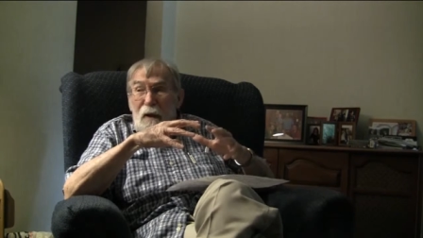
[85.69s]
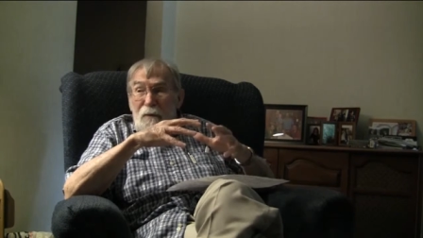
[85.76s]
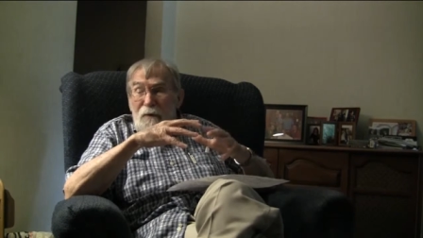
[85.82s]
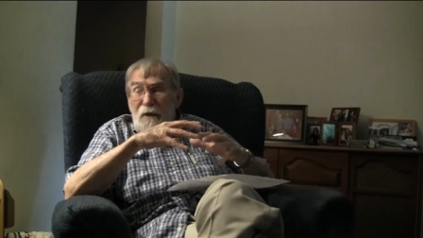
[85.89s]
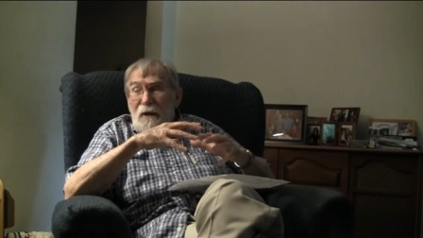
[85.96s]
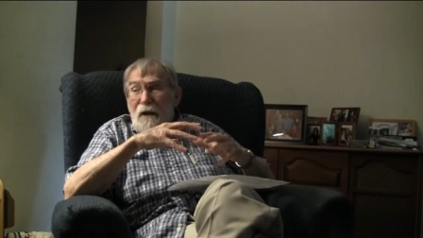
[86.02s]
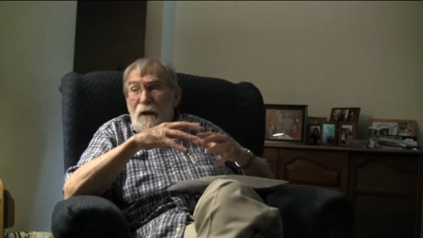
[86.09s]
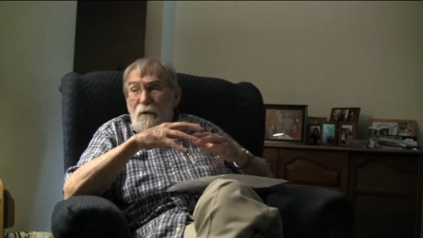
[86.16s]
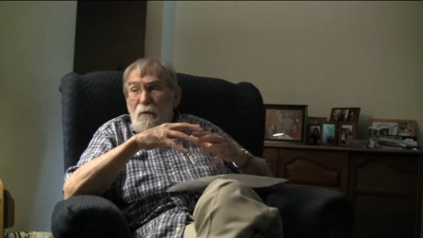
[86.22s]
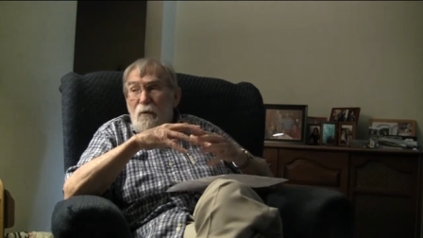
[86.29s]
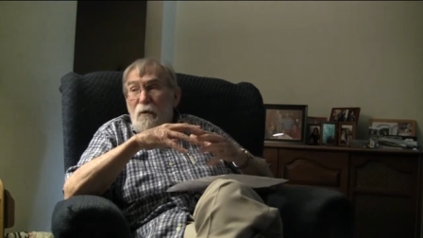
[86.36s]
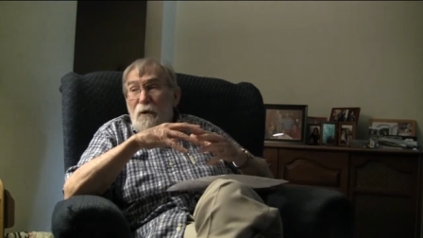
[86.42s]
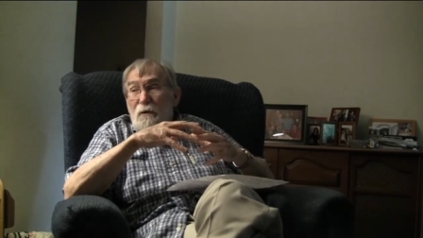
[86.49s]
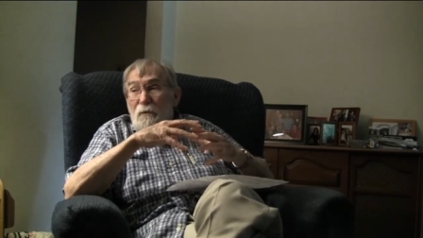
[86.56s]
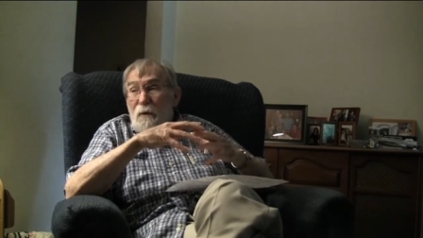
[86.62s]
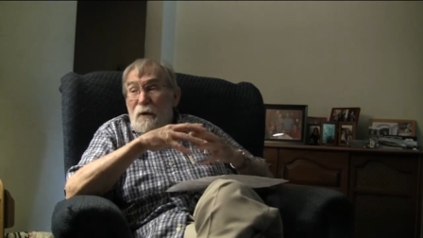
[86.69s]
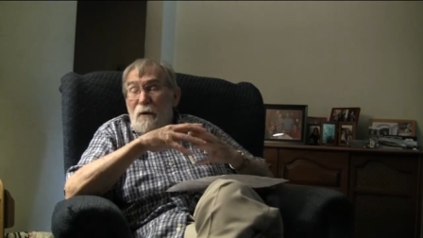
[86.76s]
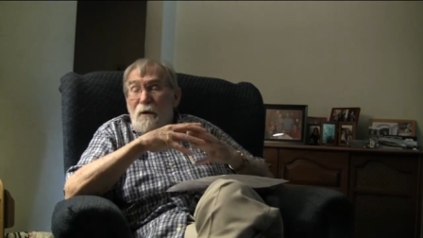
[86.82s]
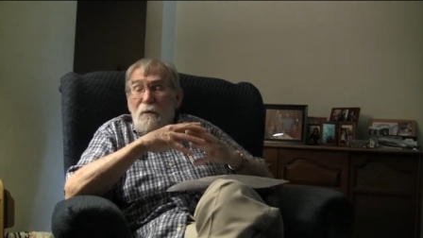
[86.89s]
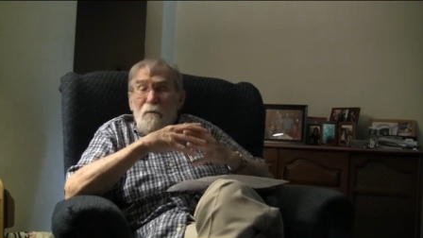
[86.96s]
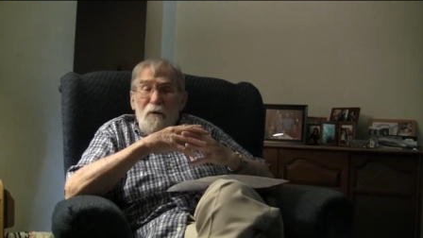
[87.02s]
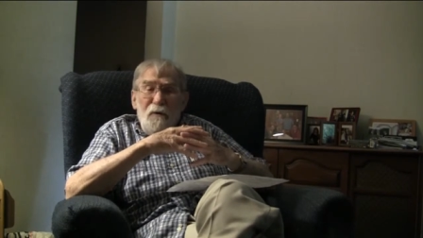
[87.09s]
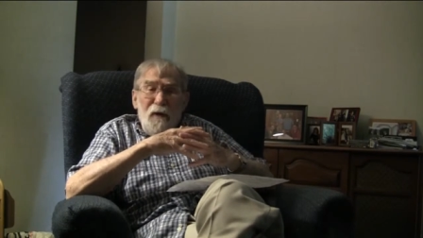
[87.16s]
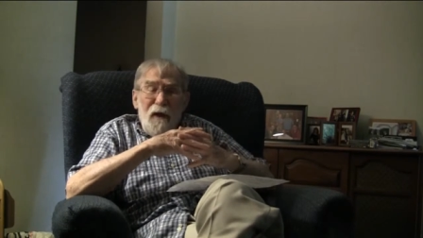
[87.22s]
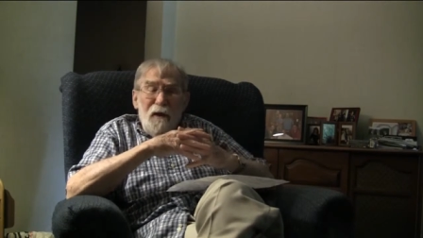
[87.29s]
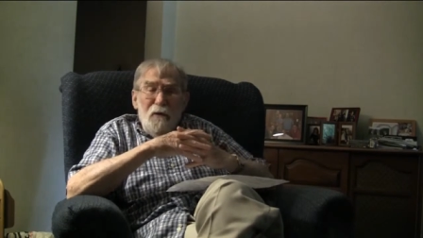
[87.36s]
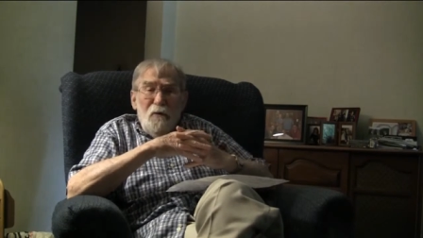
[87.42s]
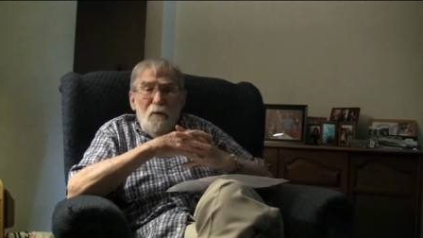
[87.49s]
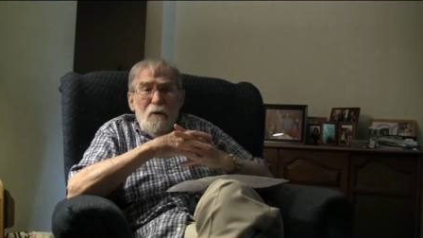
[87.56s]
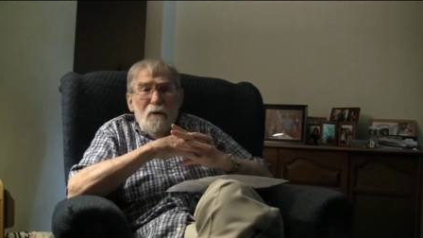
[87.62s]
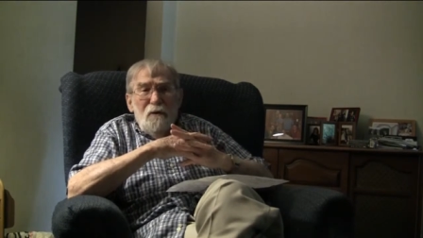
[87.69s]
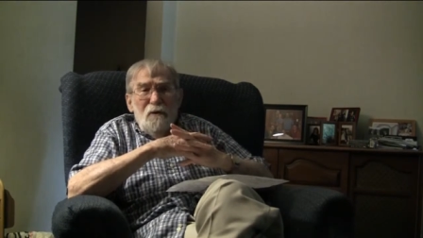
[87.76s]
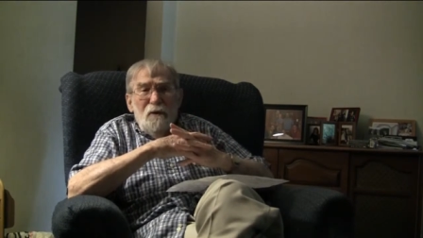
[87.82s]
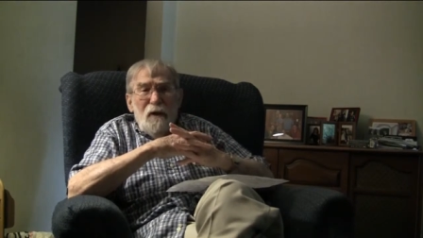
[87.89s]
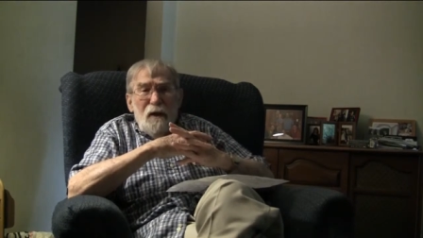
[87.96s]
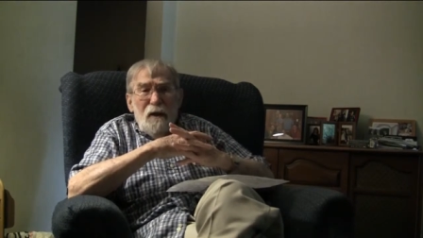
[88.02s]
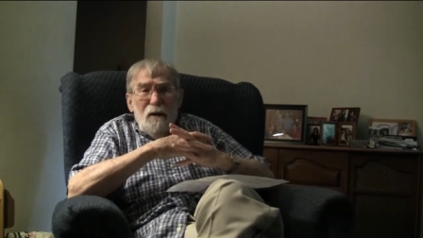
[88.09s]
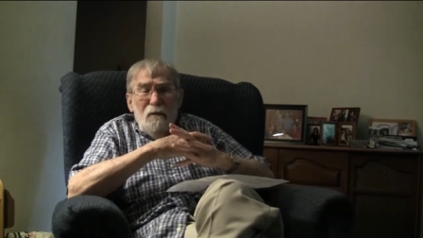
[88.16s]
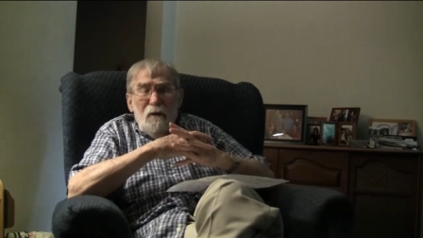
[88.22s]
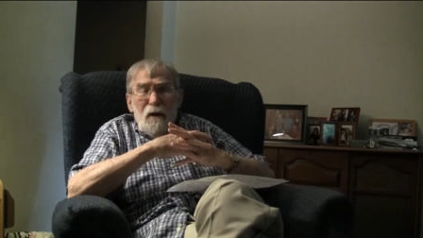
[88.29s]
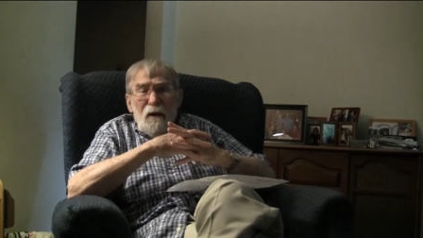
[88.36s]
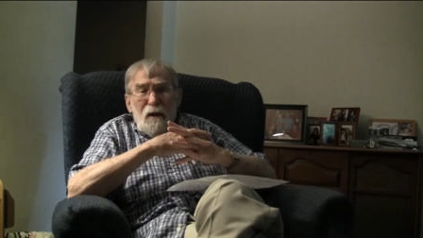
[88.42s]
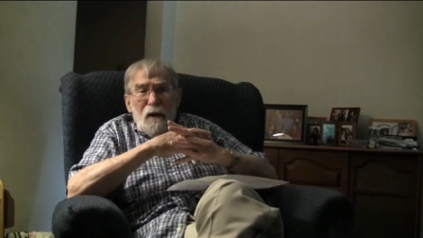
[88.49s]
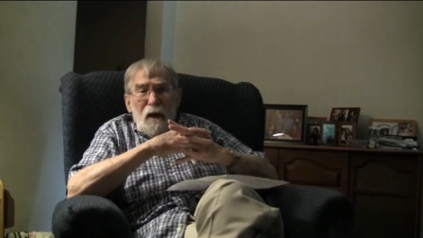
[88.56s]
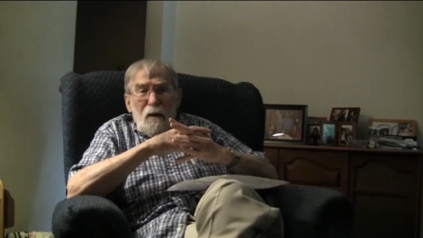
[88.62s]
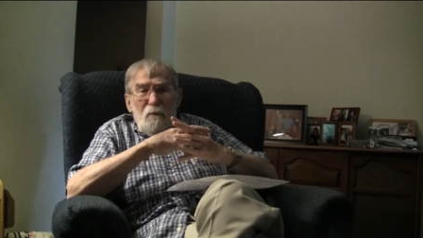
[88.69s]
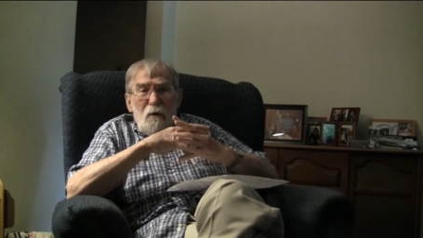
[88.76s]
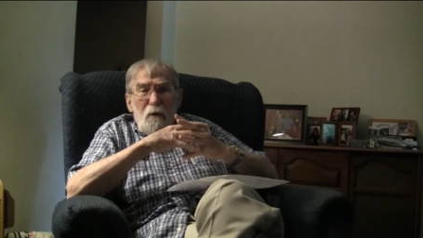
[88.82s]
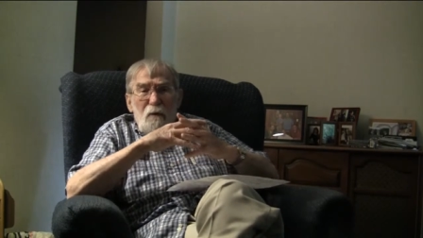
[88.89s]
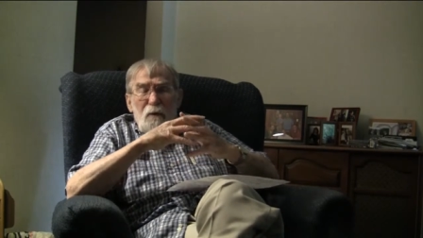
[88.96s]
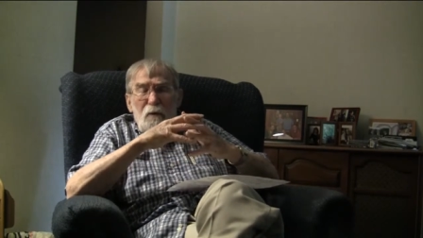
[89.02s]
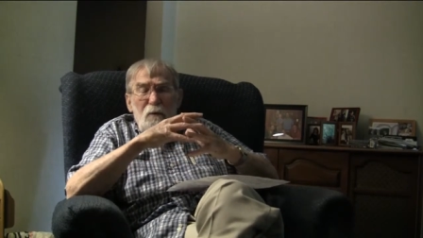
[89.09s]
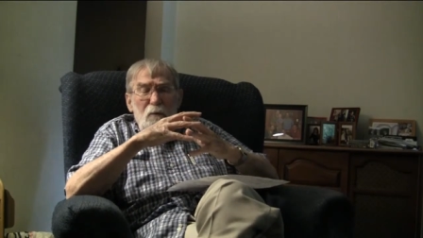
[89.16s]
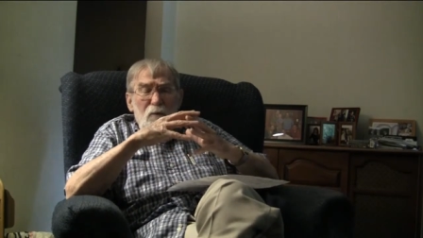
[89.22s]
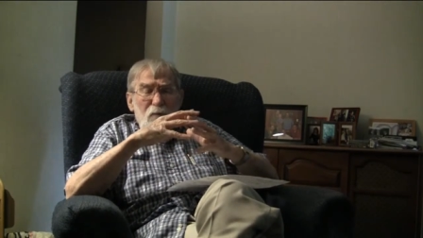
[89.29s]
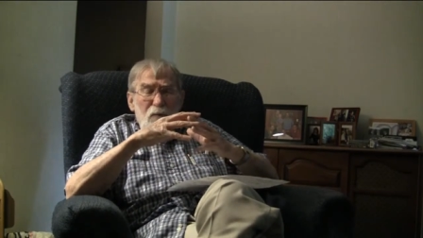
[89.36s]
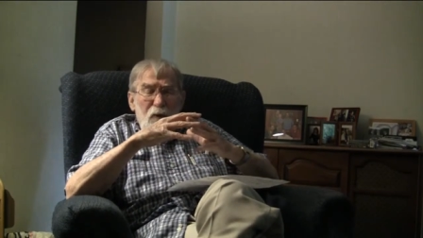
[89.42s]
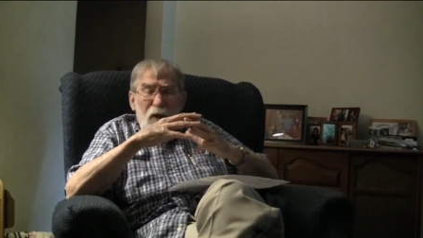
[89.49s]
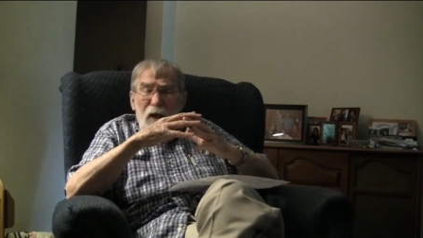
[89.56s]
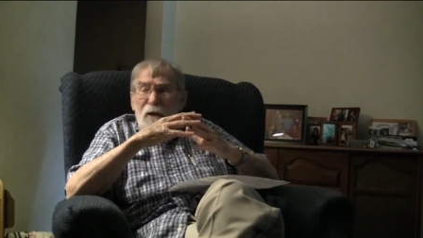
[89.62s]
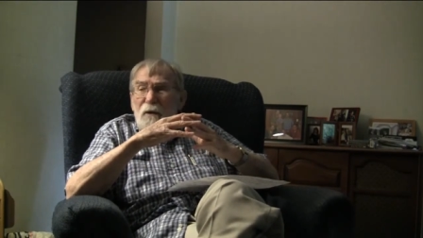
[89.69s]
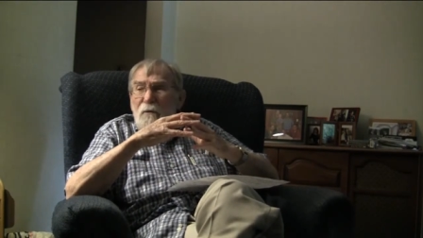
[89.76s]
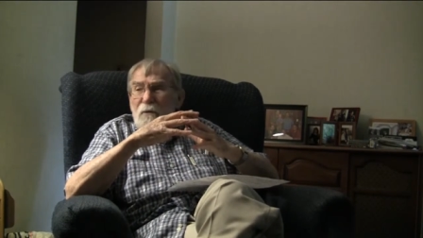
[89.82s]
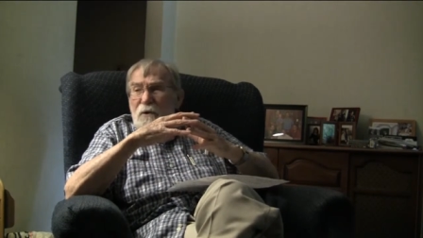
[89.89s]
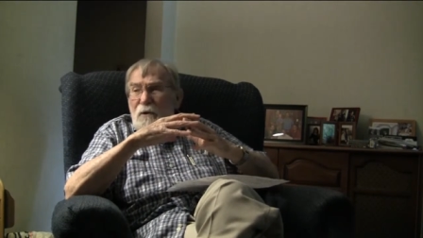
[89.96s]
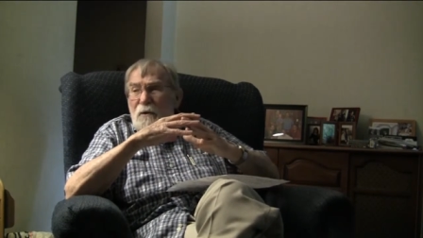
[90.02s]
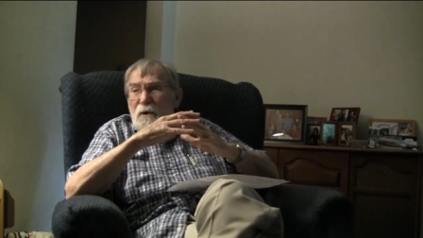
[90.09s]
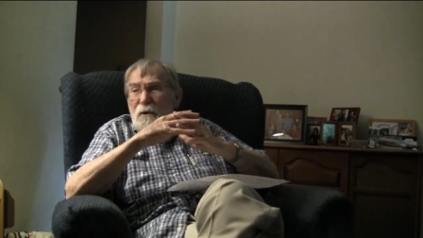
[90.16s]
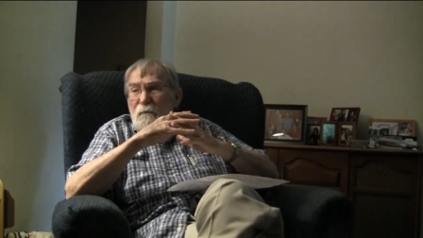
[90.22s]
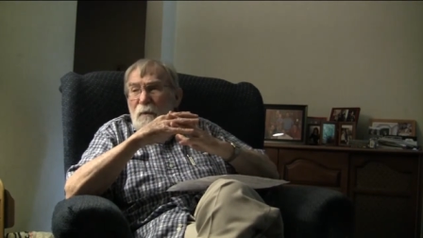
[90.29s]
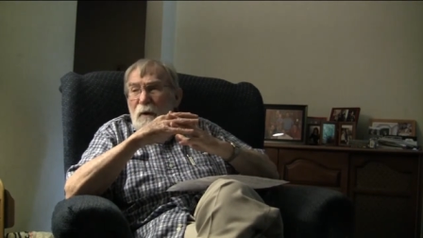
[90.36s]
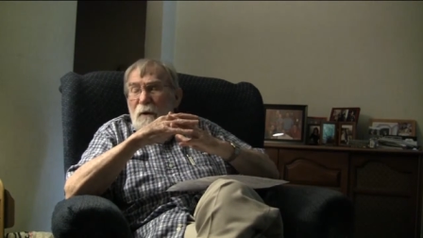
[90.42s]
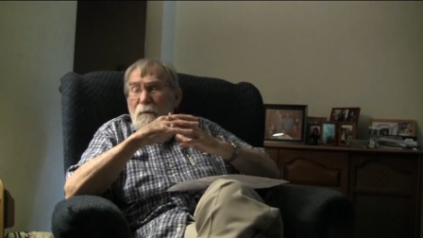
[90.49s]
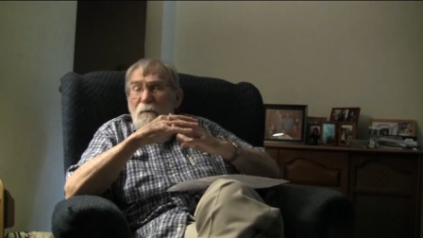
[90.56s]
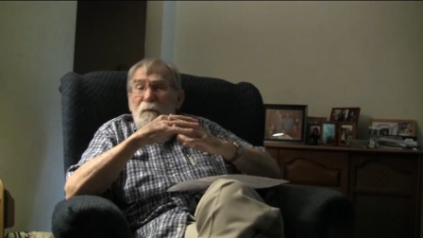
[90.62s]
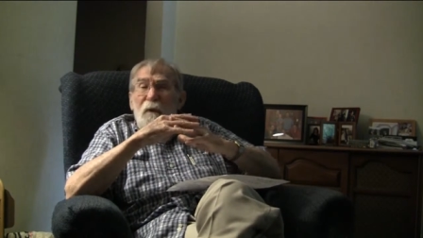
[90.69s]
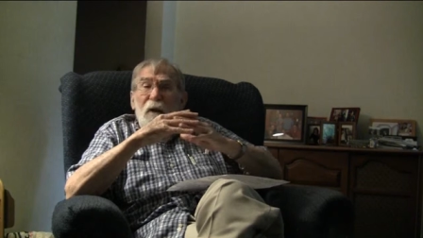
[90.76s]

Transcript: I was at headquarters. We'd already moved to headquarters, and I had had my own little kingdom, so to speak.